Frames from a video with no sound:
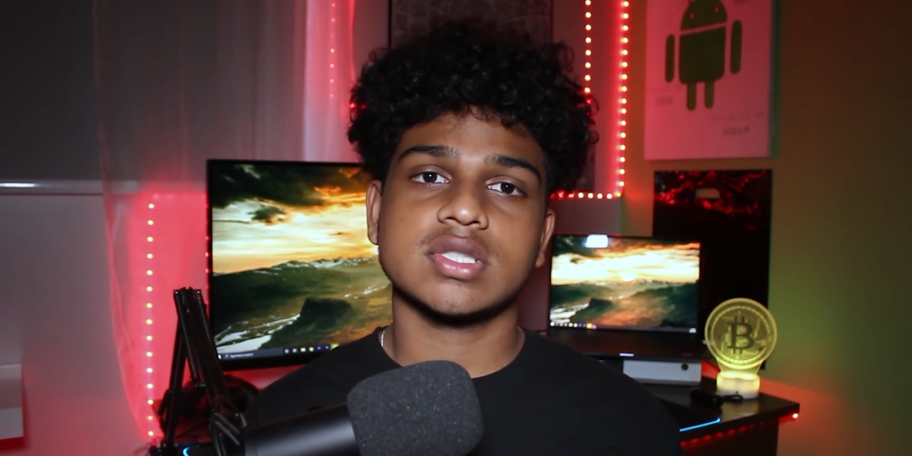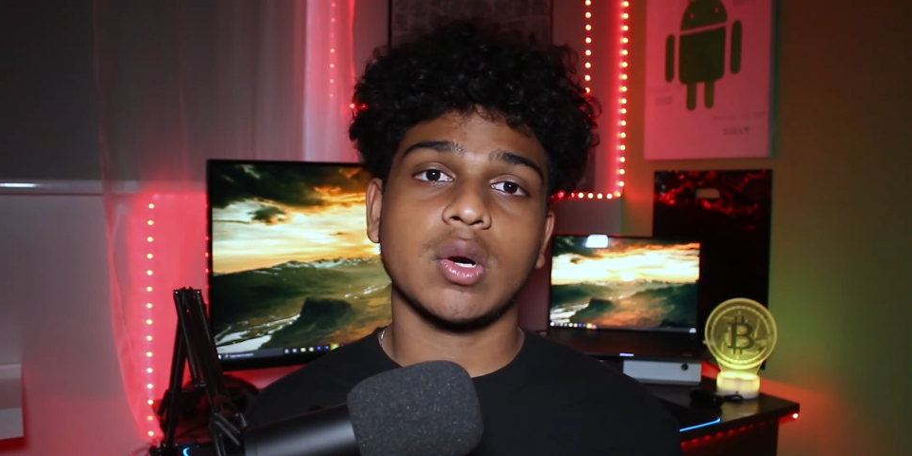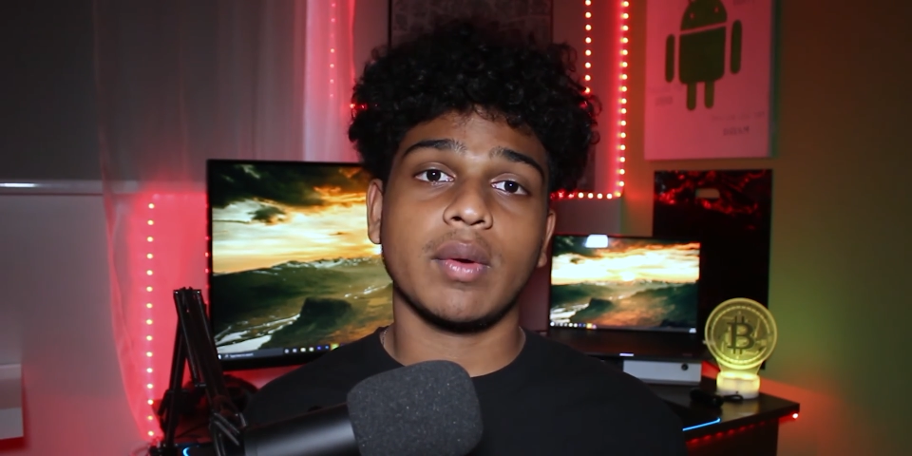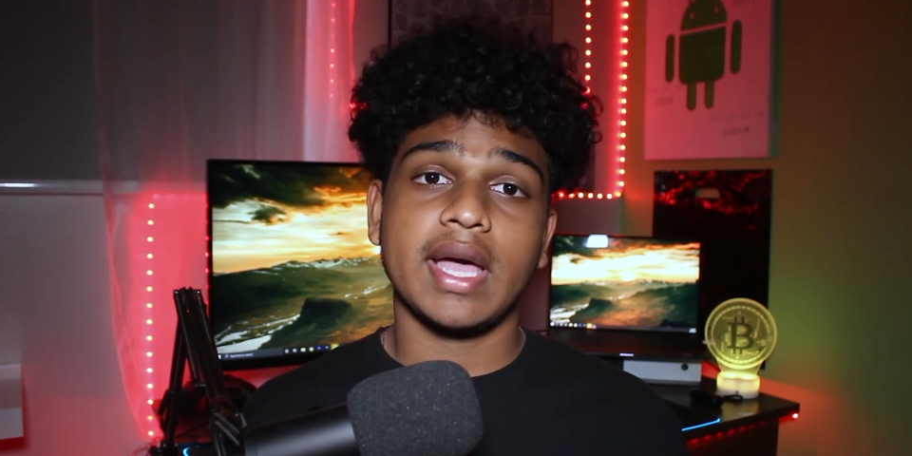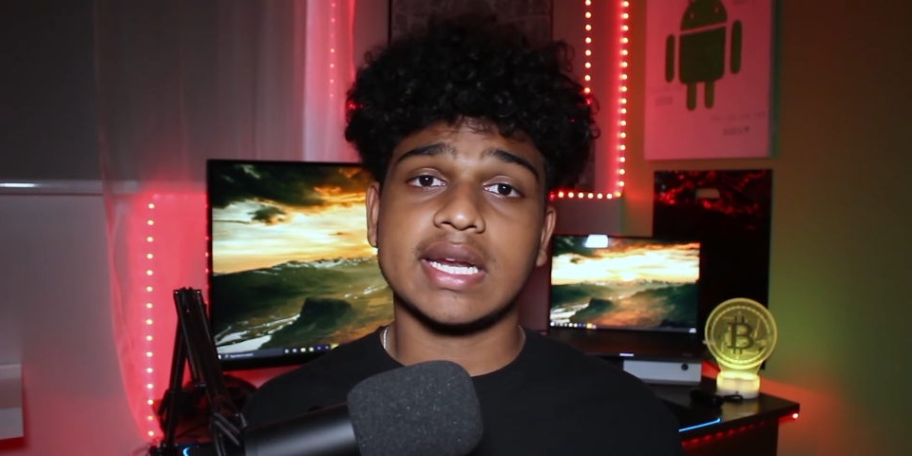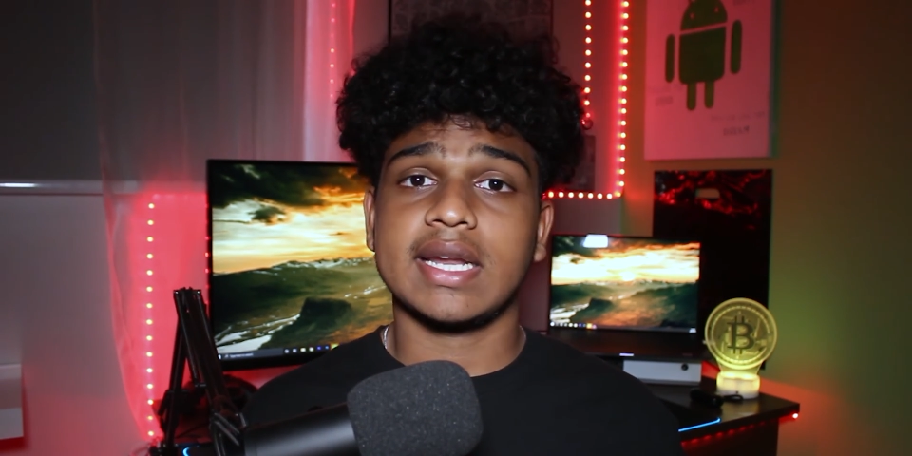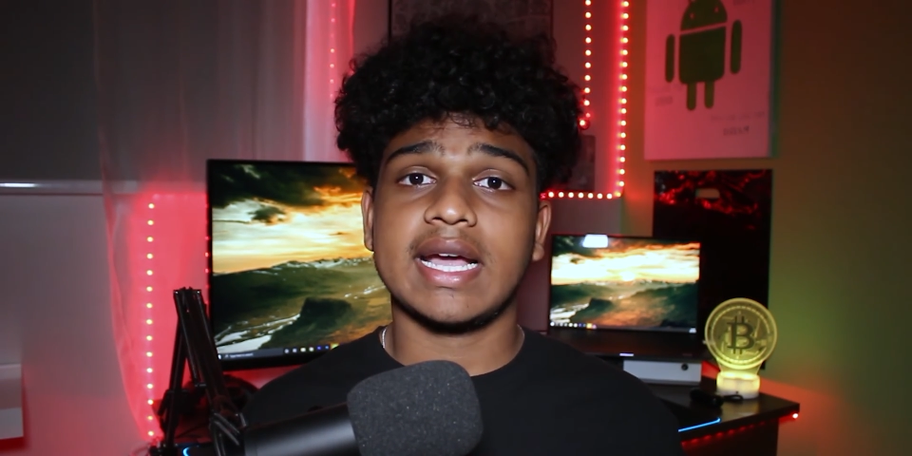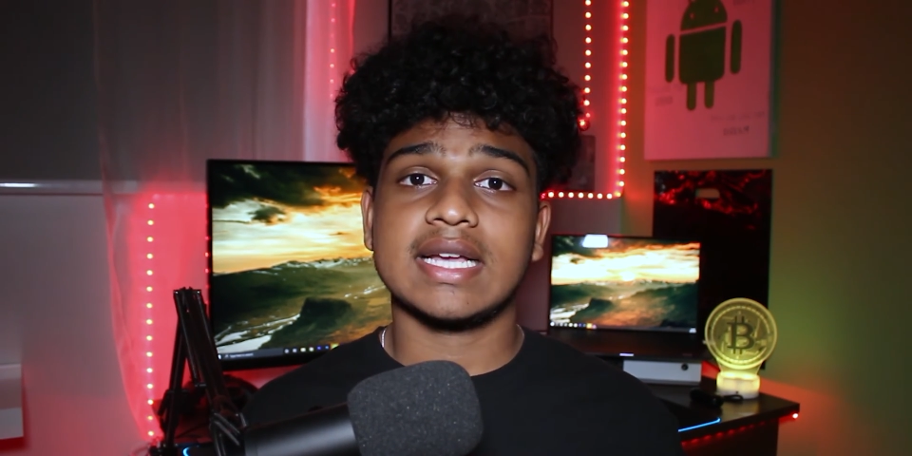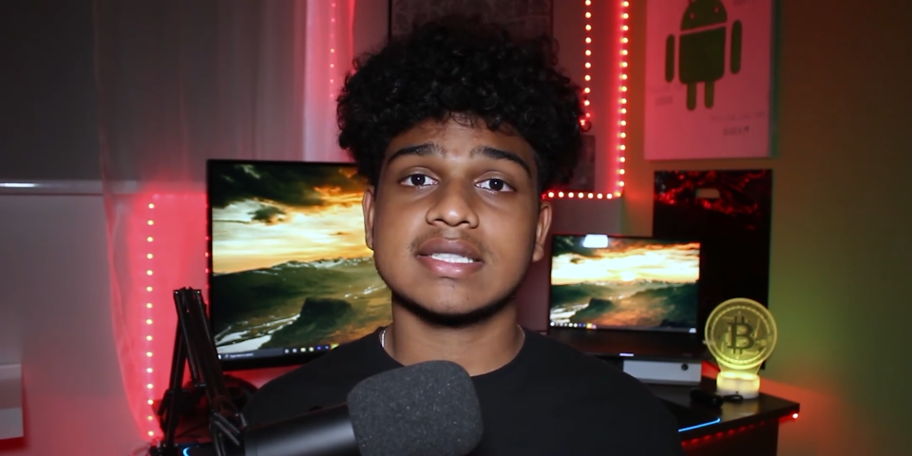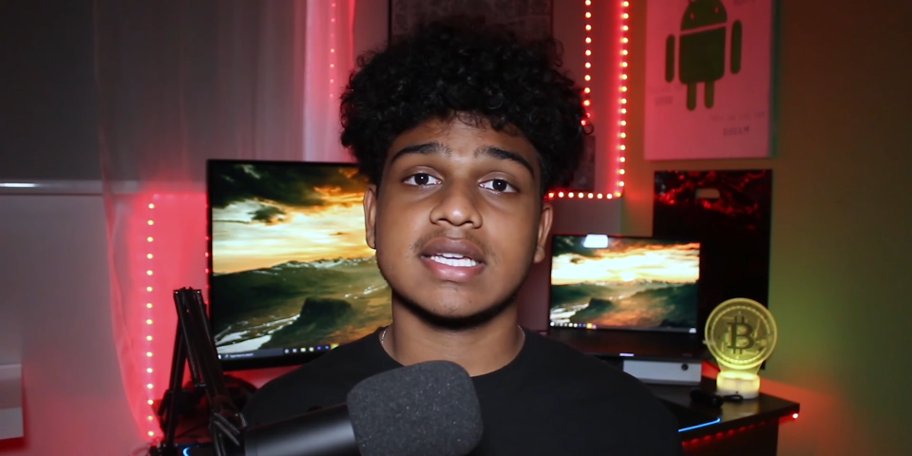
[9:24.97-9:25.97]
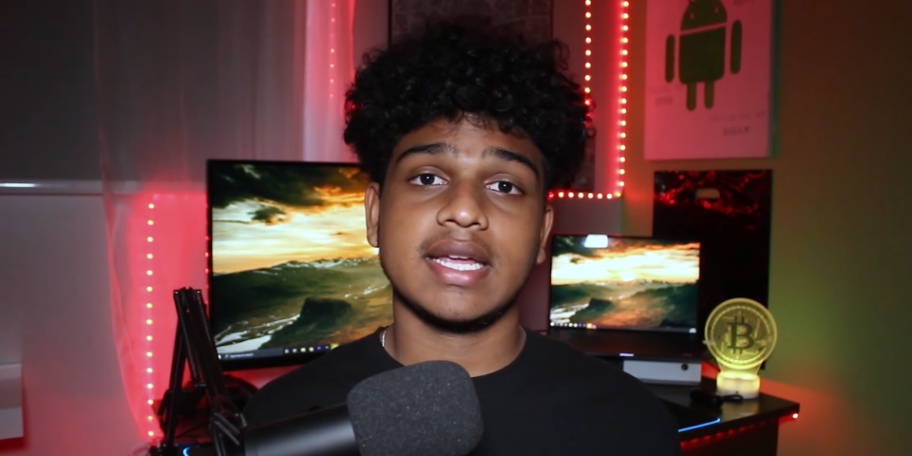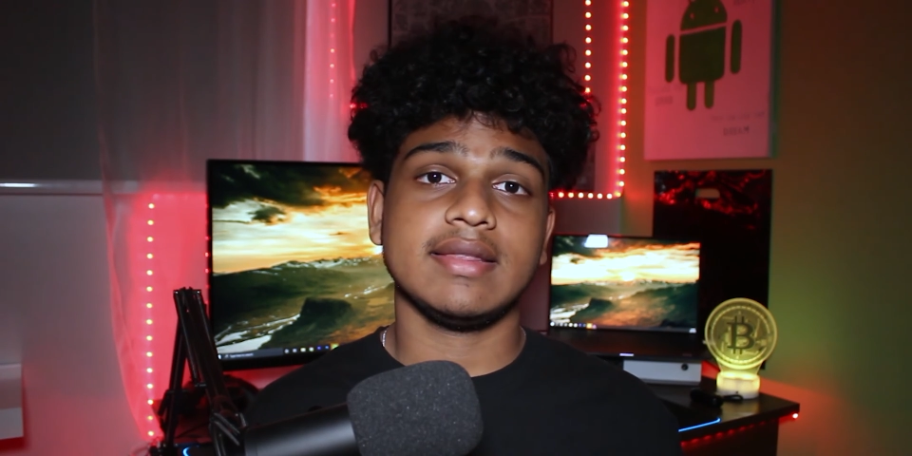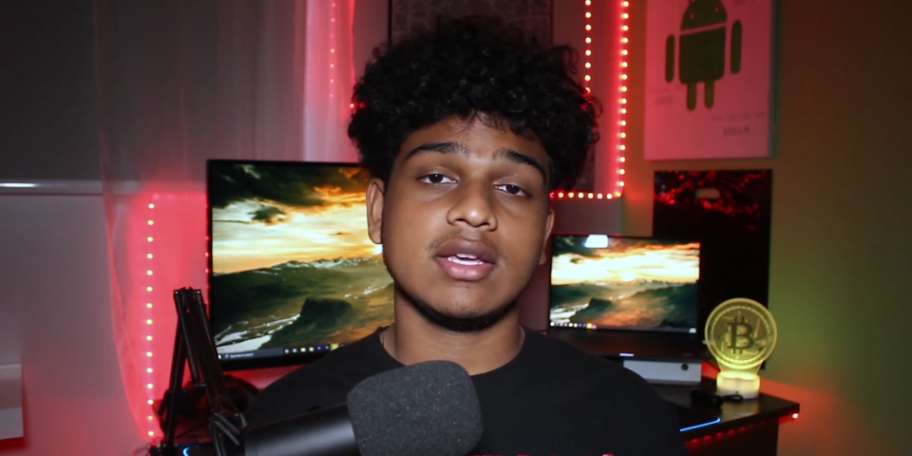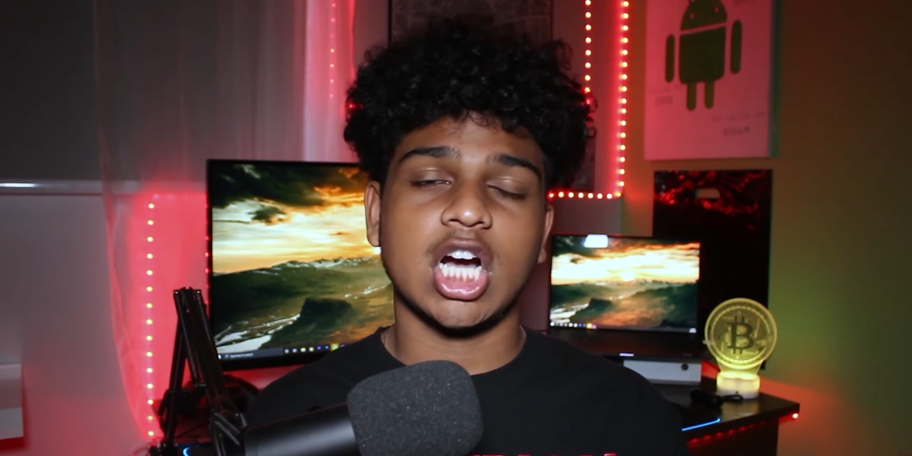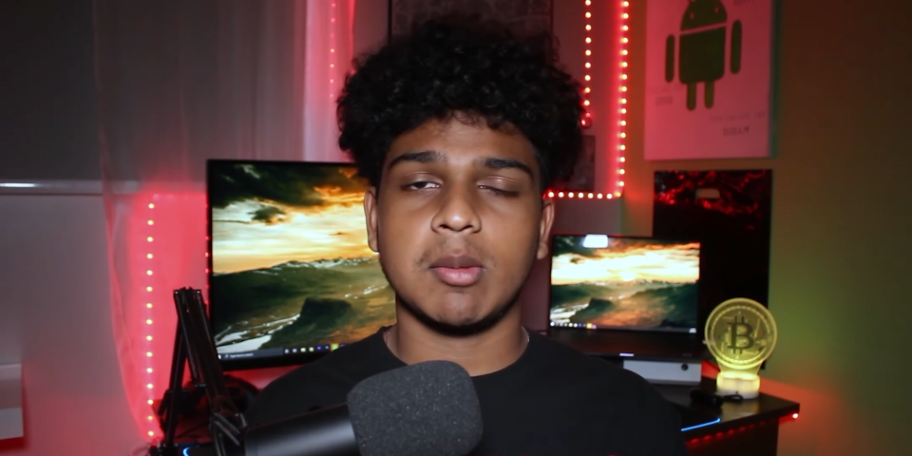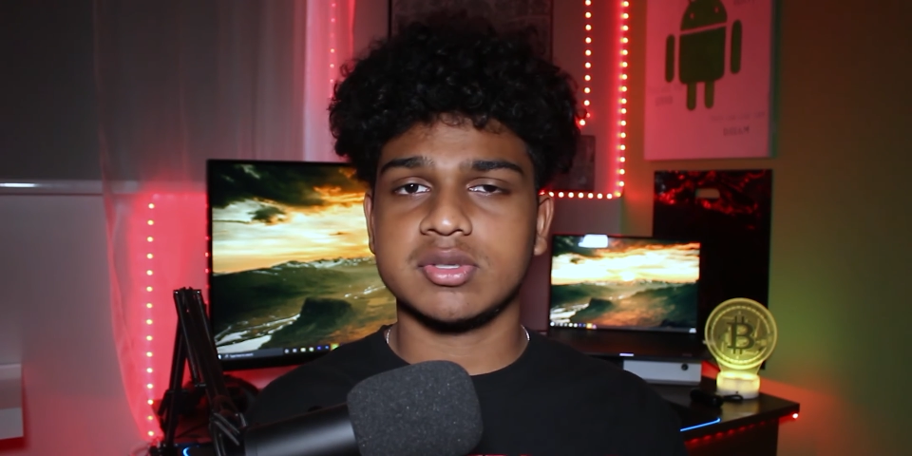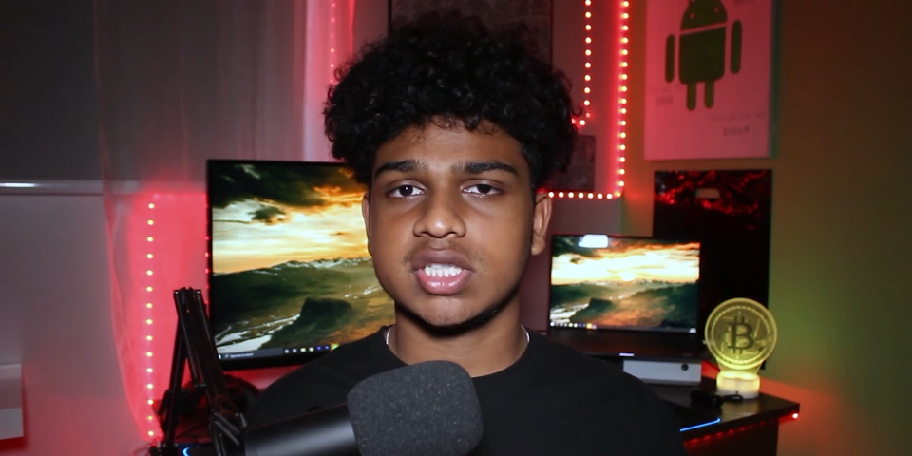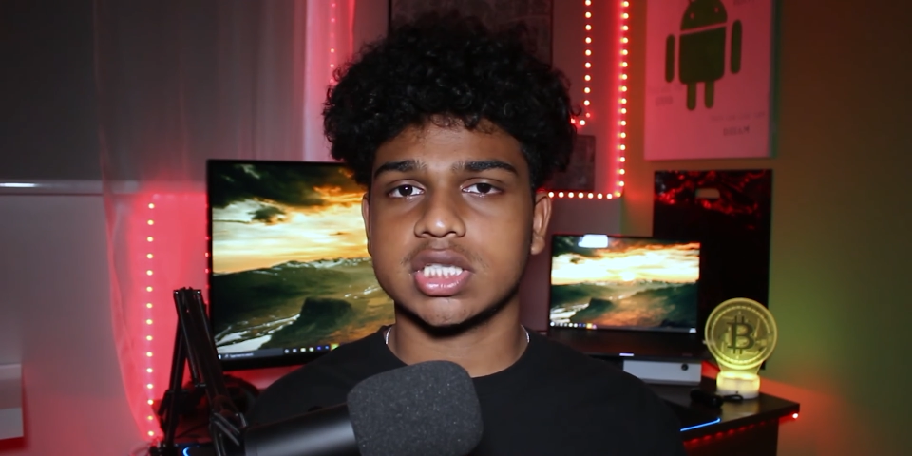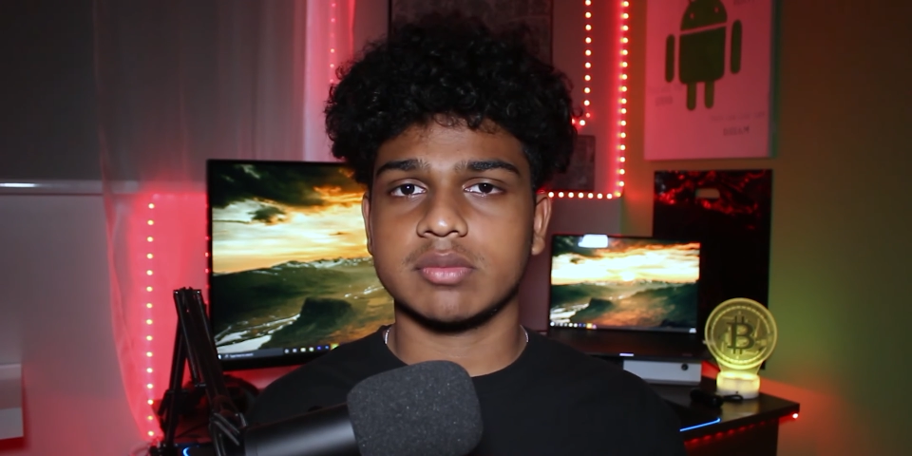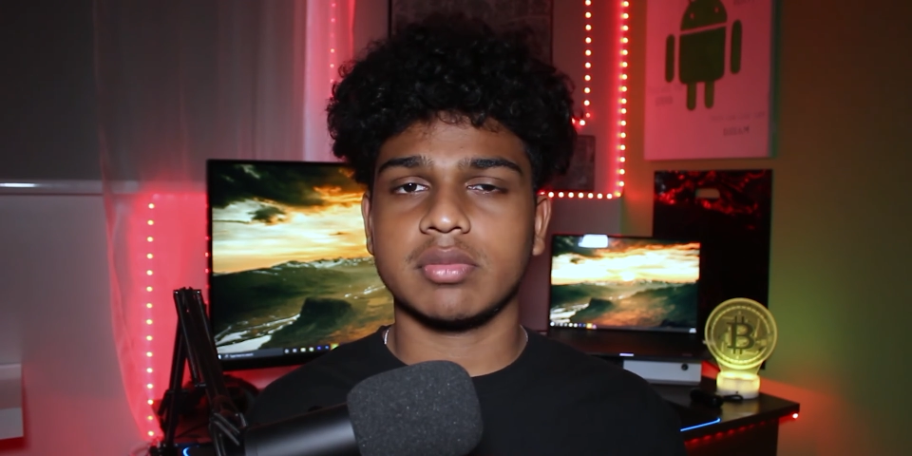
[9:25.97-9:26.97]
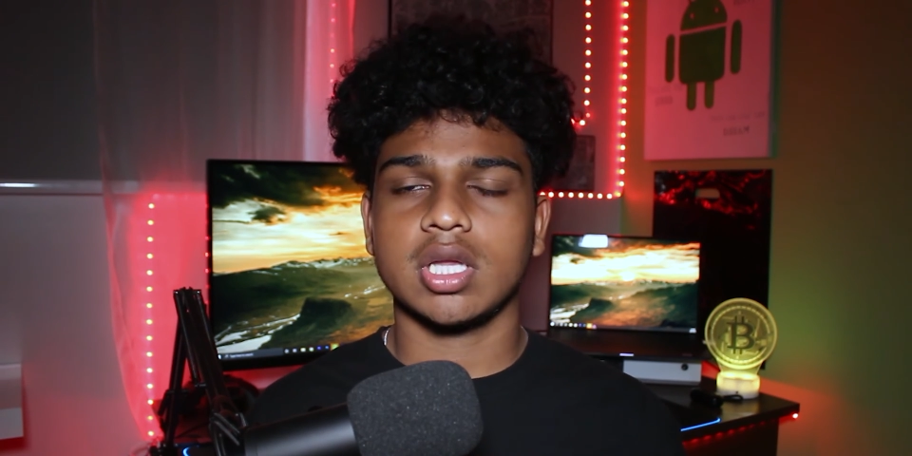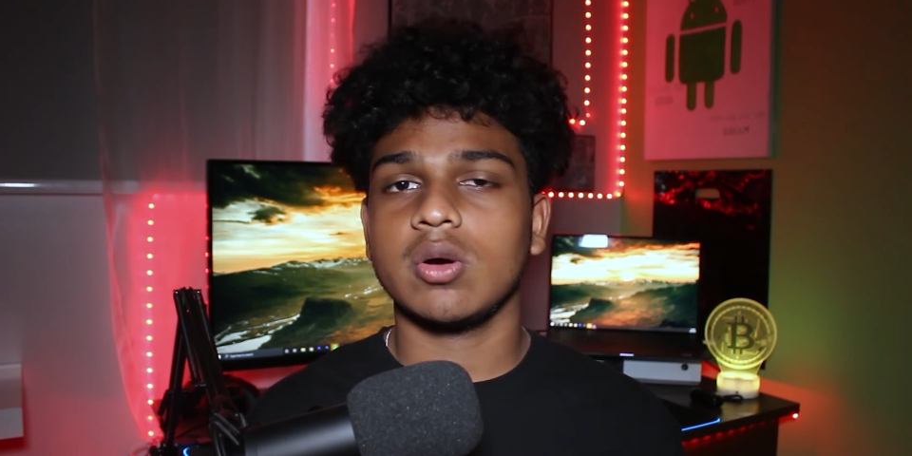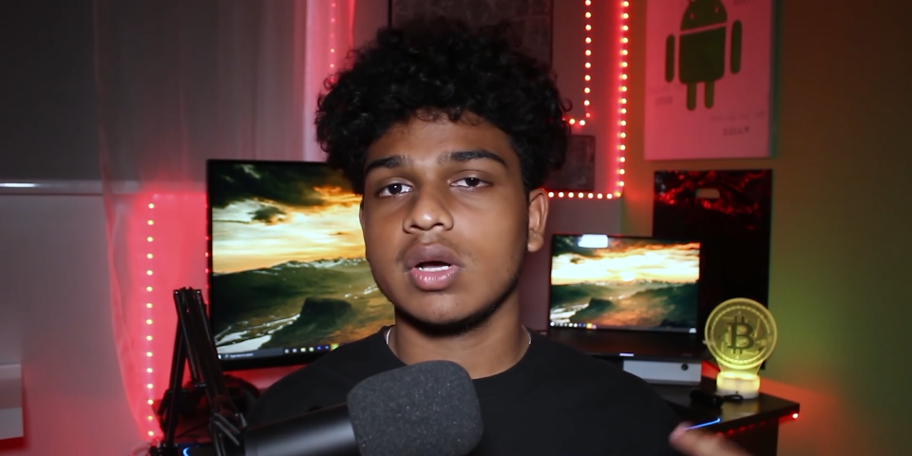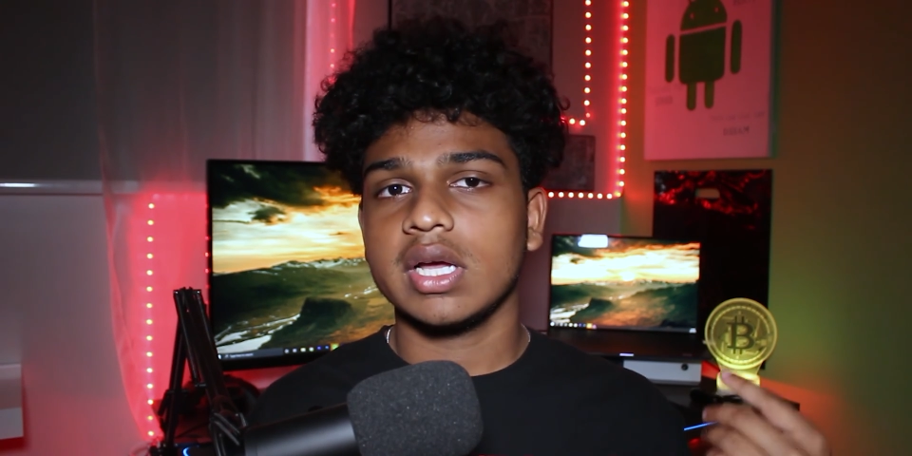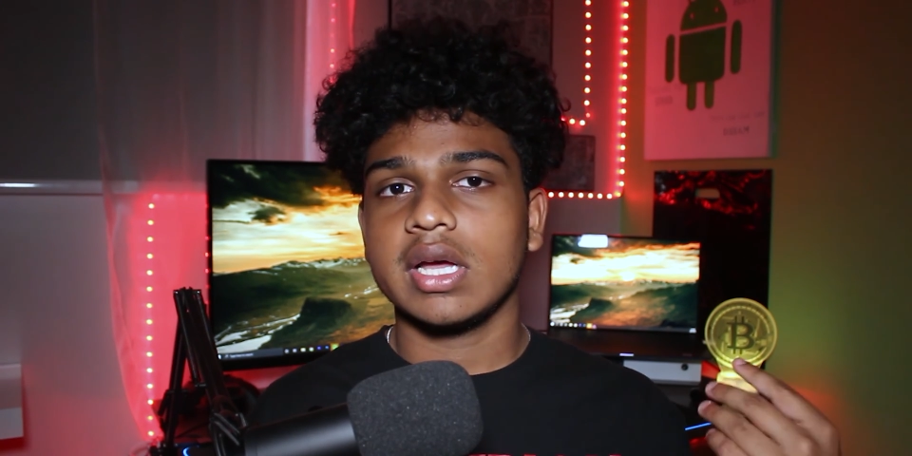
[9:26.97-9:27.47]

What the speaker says: go ahead and ask it in the comment section below.